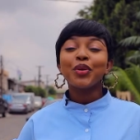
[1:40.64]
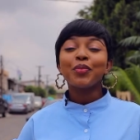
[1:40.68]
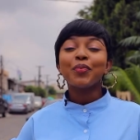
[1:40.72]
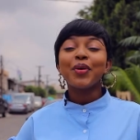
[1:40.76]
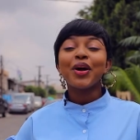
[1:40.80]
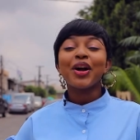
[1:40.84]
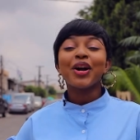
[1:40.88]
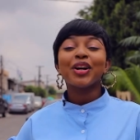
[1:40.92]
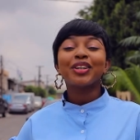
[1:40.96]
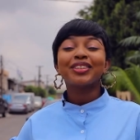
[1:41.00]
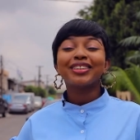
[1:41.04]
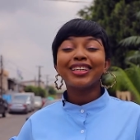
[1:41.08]
we
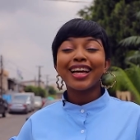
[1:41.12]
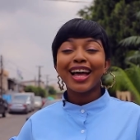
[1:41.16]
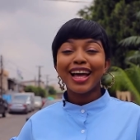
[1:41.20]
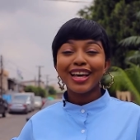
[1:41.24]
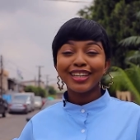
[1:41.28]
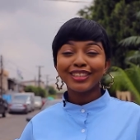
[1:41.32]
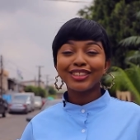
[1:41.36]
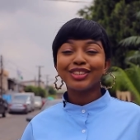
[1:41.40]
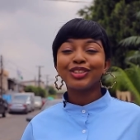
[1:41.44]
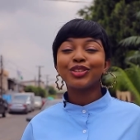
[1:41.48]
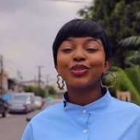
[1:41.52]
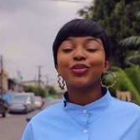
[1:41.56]

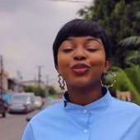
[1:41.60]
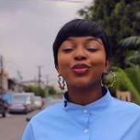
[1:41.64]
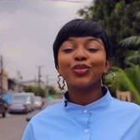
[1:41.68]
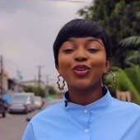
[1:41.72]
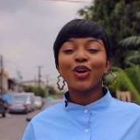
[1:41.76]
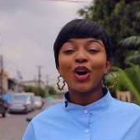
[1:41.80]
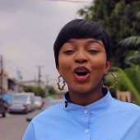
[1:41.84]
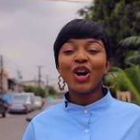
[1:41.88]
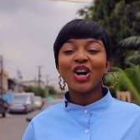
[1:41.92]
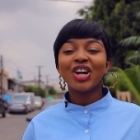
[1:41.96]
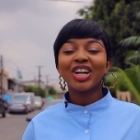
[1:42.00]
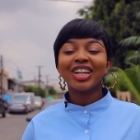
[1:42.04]
prioritize the
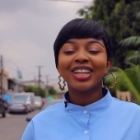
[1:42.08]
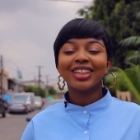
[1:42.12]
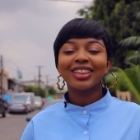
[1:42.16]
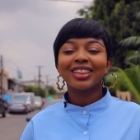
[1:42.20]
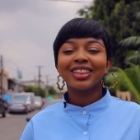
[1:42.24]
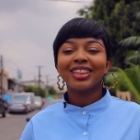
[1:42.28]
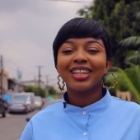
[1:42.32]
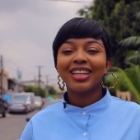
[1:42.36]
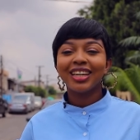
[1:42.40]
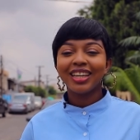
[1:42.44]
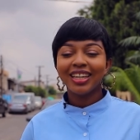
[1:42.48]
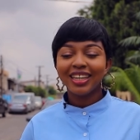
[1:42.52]
wrong
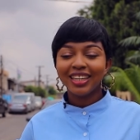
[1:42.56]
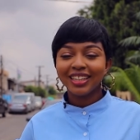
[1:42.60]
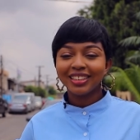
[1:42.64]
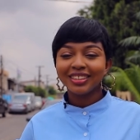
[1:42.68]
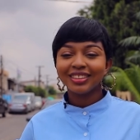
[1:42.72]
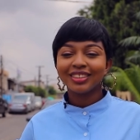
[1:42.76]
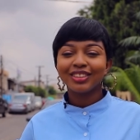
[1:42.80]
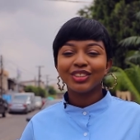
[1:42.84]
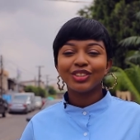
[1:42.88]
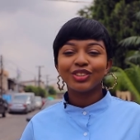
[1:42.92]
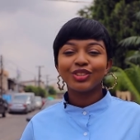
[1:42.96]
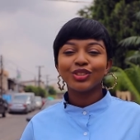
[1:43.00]

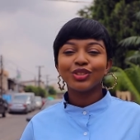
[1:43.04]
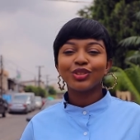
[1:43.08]
things.